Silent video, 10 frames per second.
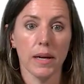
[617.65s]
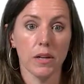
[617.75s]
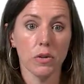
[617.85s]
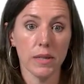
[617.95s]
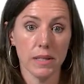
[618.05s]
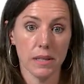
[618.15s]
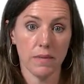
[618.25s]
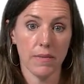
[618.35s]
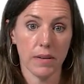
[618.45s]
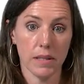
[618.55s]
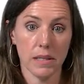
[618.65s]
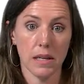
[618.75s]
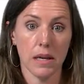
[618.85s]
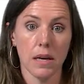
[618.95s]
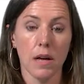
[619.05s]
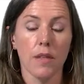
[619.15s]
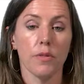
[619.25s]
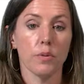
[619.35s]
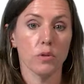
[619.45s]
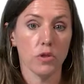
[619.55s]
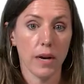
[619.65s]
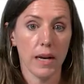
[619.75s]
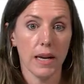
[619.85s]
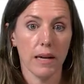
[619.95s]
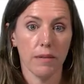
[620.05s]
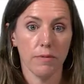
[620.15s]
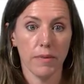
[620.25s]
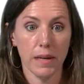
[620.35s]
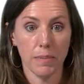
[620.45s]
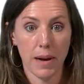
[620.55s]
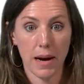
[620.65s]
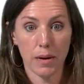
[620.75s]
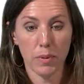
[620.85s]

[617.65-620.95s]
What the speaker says: increase self-efficacy through training and feedback.